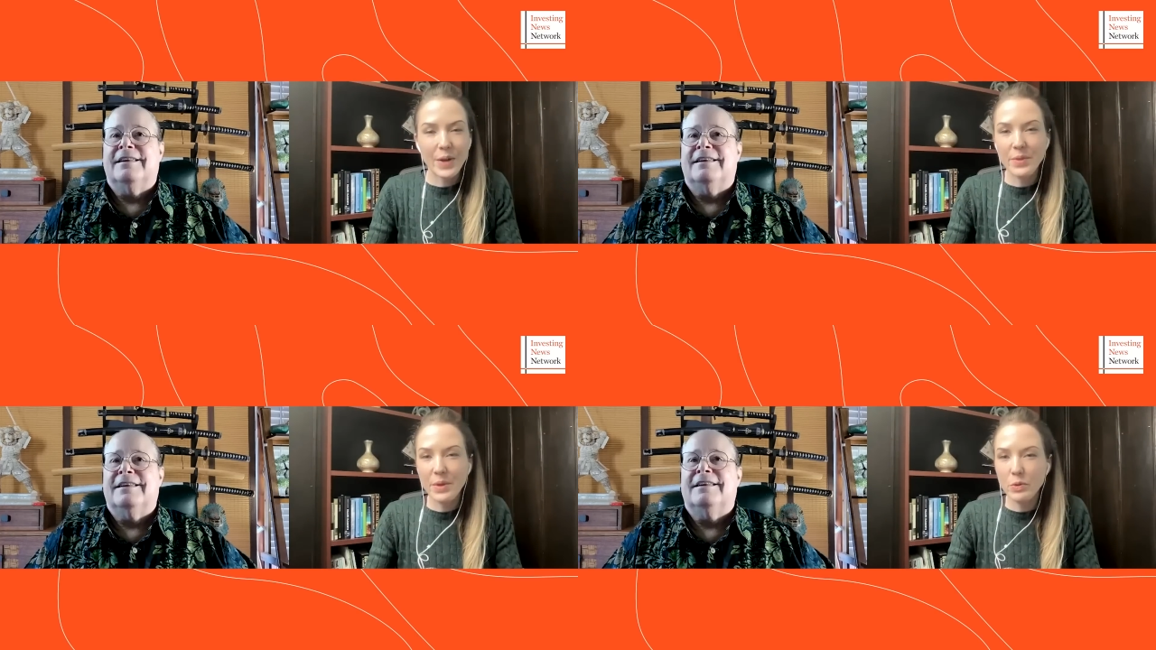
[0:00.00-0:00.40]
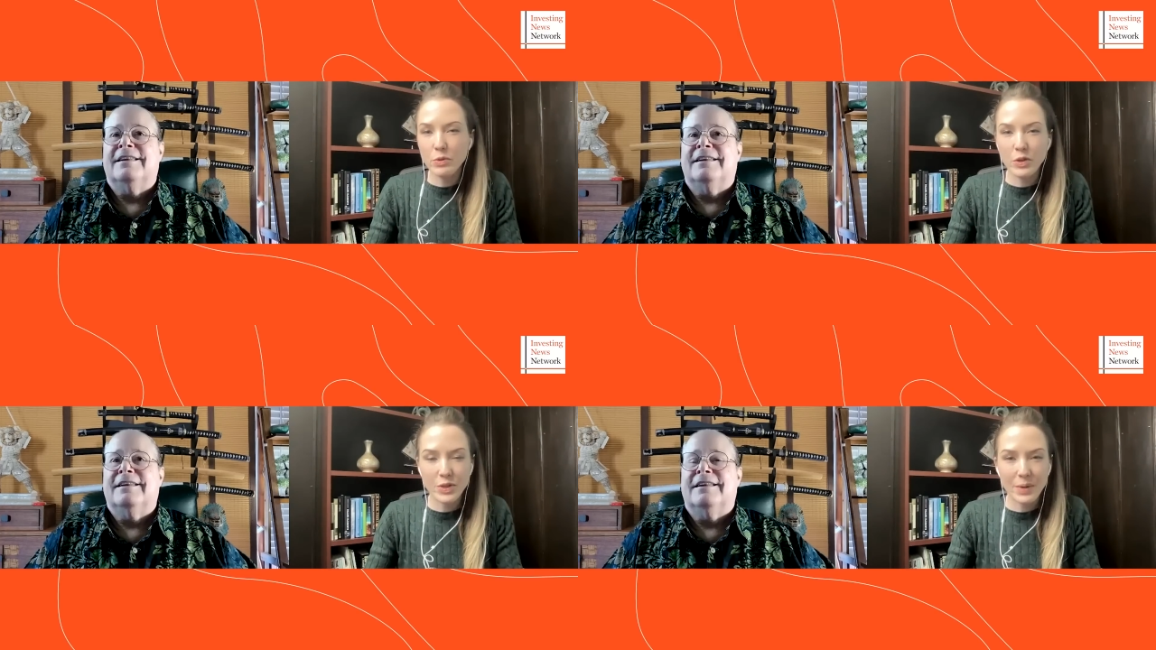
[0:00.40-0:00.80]
Speaker 1: I think
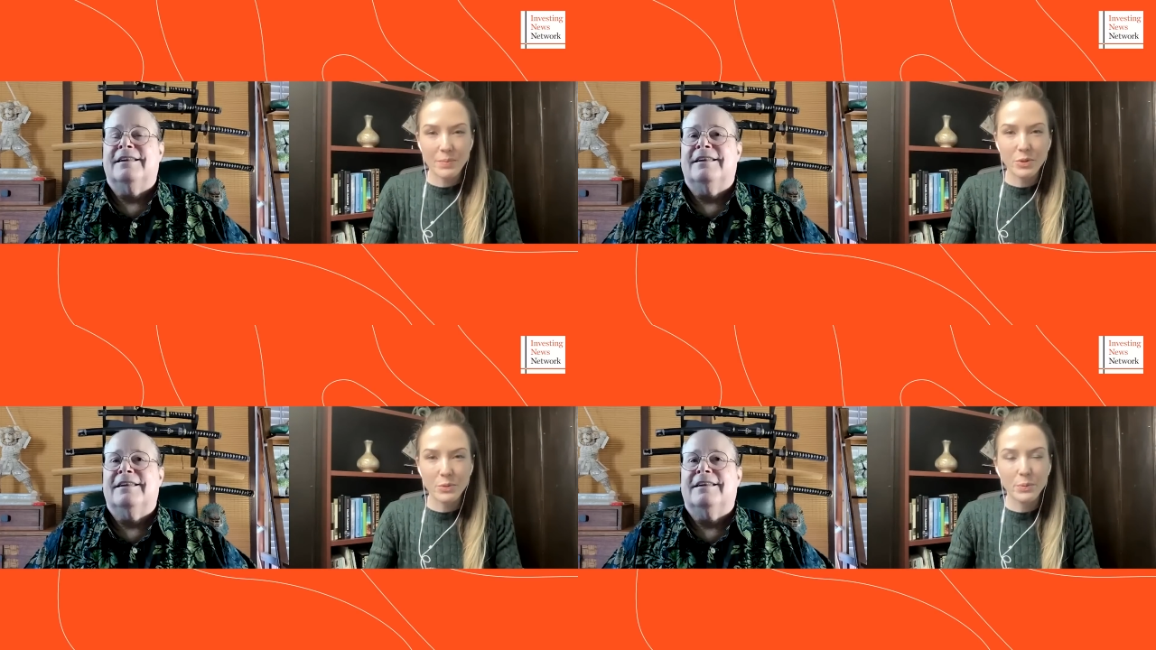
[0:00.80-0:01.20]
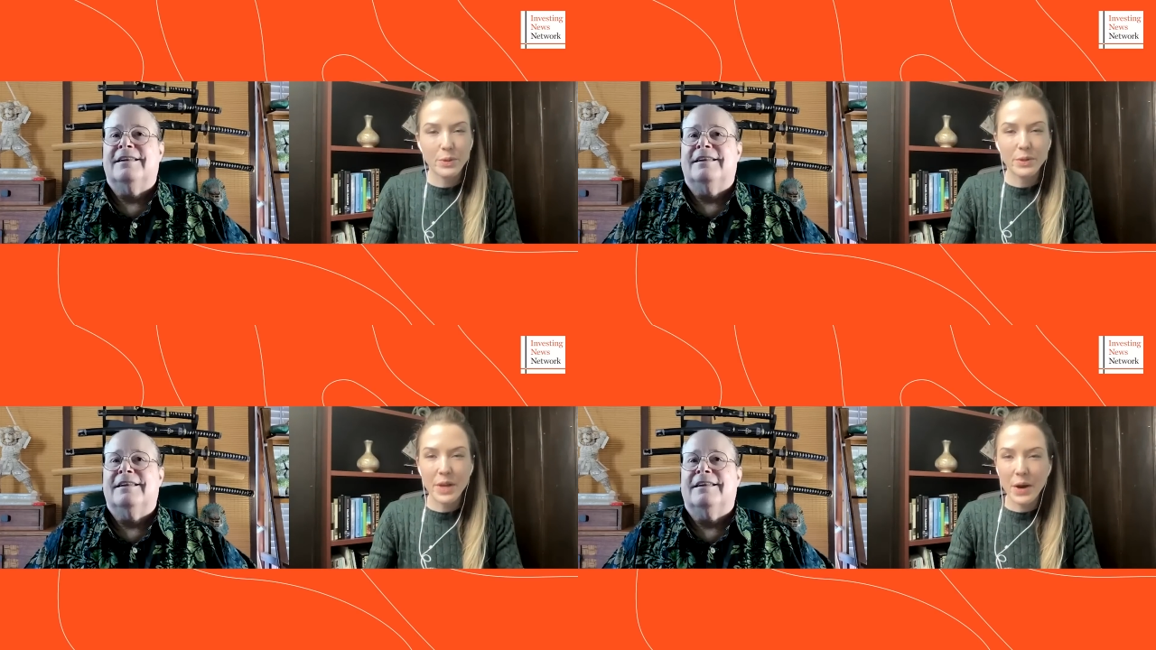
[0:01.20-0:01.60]
those examples were
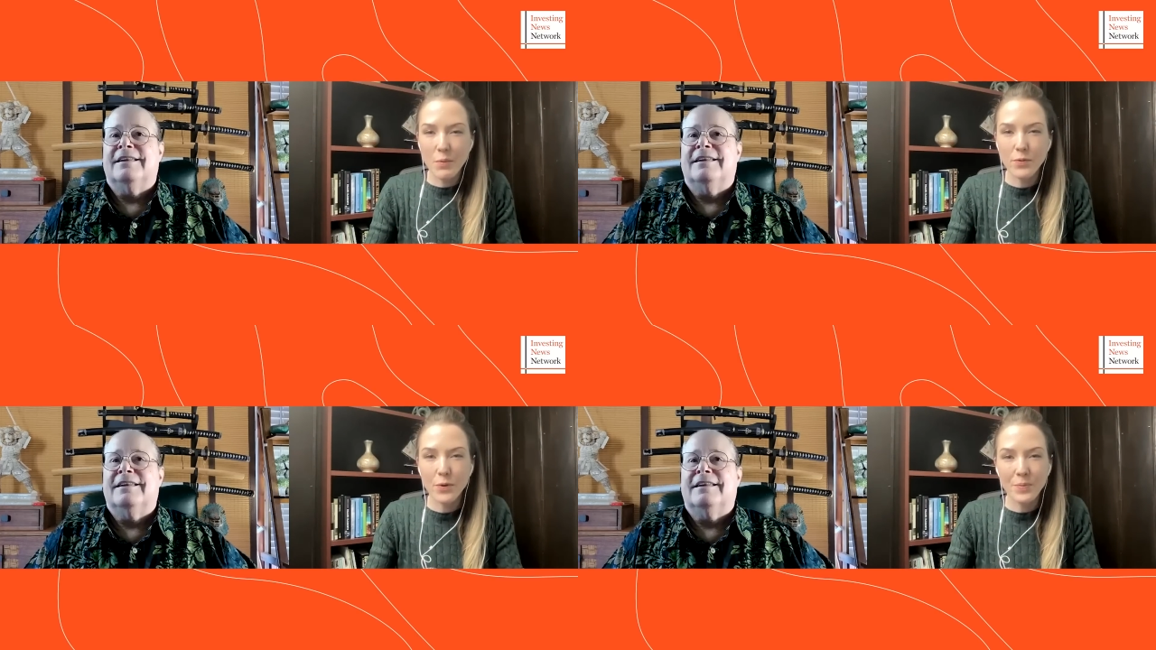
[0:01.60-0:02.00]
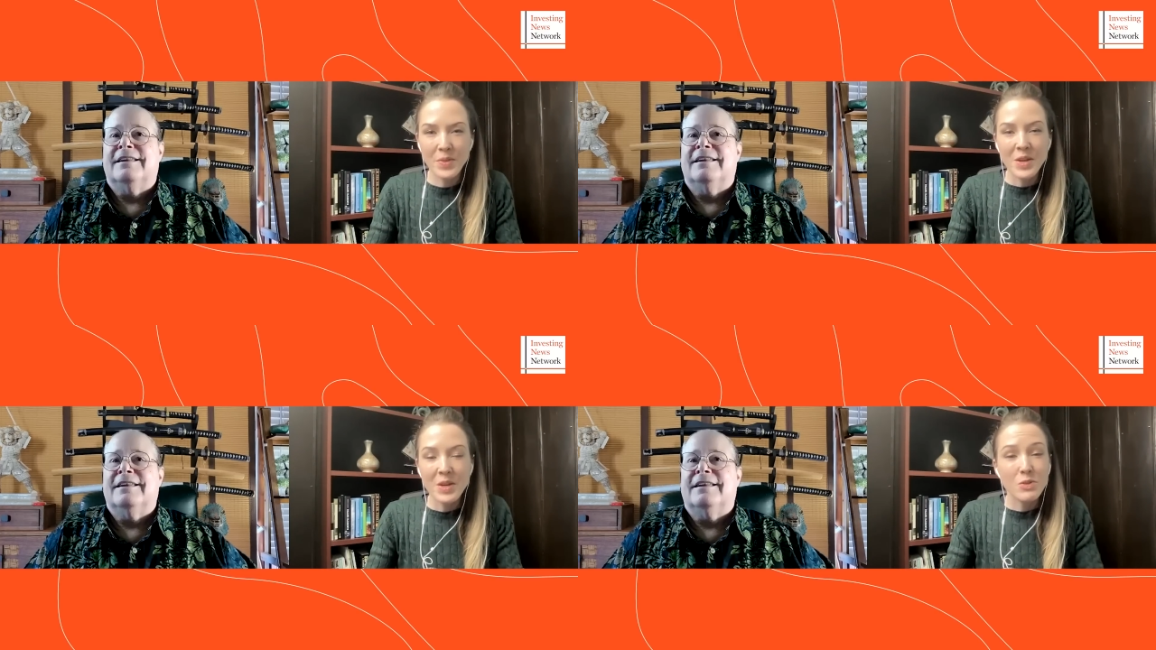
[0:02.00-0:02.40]
really helpful.
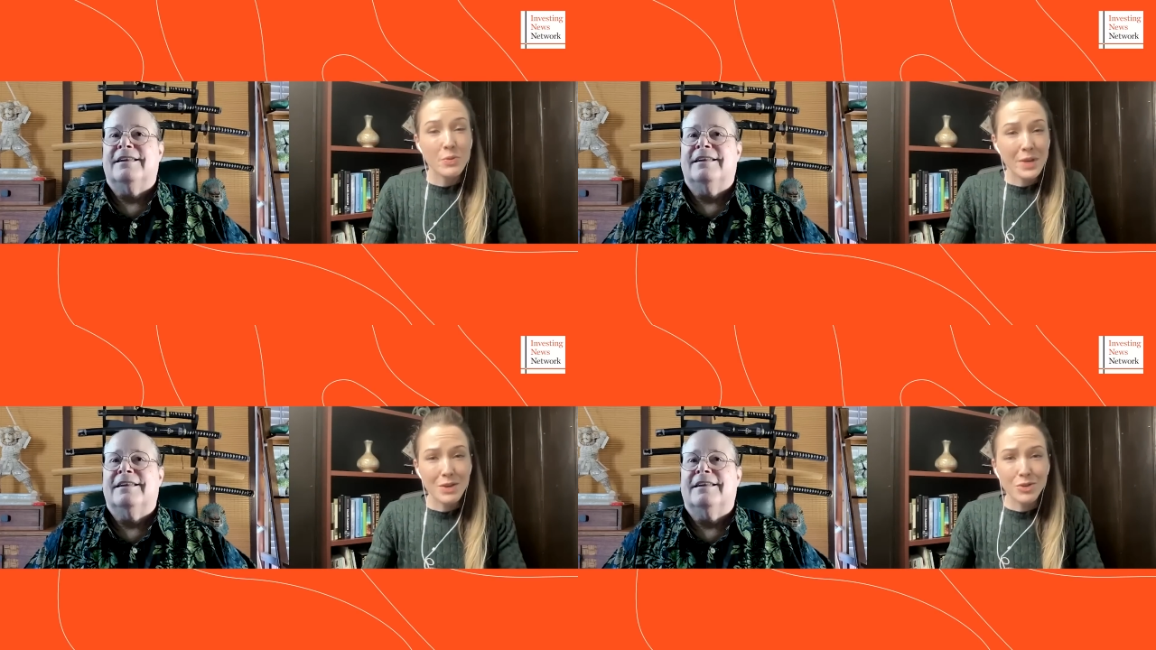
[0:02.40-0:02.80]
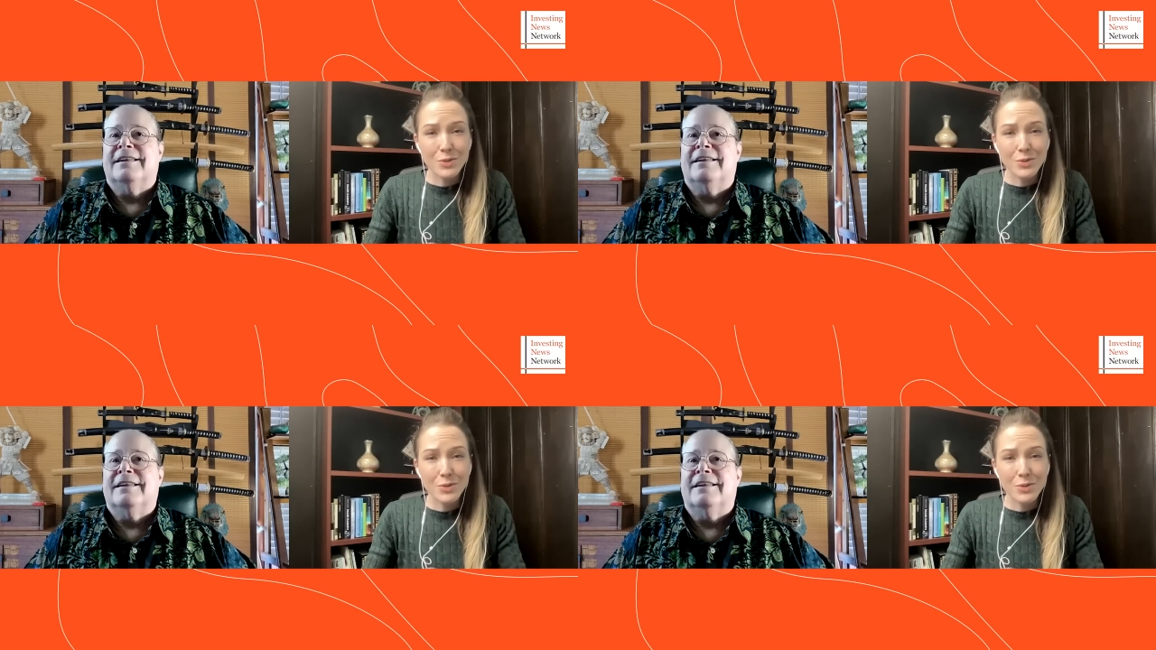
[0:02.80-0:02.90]
So thank you